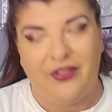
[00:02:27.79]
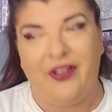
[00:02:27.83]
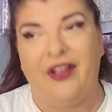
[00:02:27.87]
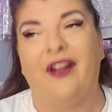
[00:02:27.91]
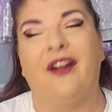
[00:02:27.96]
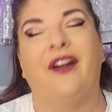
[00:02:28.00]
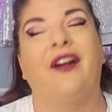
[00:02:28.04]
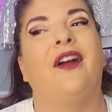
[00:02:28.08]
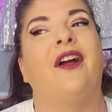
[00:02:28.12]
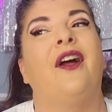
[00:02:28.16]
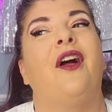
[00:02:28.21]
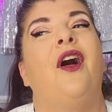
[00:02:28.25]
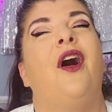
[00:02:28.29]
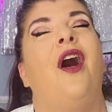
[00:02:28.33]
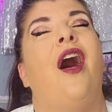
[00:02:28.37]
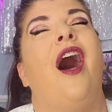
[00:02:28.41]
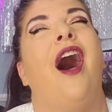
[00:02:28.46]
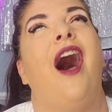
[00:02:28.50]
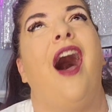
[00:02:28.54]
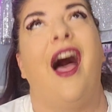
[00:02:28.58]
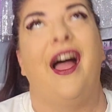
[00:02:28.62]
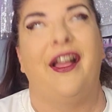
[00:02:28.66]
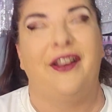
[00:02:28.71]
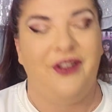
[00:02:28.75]
there.
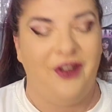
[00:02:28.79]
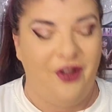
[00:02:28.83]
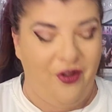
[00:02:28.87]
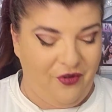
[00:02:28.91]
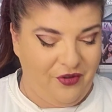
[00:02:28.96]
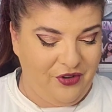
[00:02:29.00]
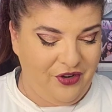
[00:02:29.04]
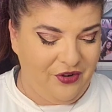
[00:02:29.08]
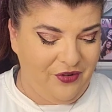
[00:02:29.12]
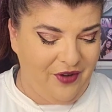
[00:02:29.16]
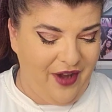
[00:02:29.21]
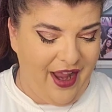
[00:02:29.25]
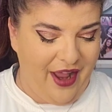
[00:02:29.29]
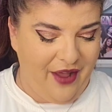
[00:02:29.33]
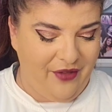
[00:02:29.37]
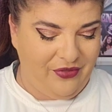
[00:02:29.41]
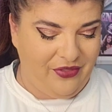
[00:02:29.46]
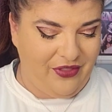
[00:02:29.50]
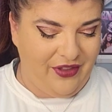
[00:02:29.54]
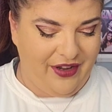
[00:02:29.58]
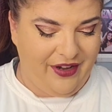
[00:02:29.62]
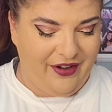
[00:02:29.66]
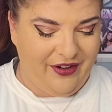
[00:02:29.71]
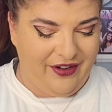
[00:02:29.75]
I know you're
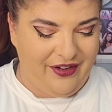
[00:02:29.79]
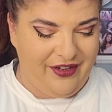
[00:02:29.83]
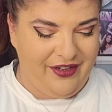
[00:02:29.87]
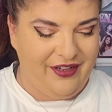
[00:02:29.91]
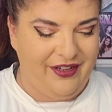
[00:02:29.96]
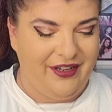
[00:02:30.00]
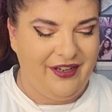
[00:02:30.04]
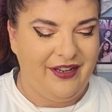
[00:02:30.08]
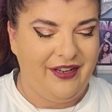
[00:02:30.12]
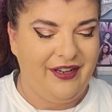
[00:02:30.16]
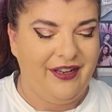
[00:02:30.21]
out there.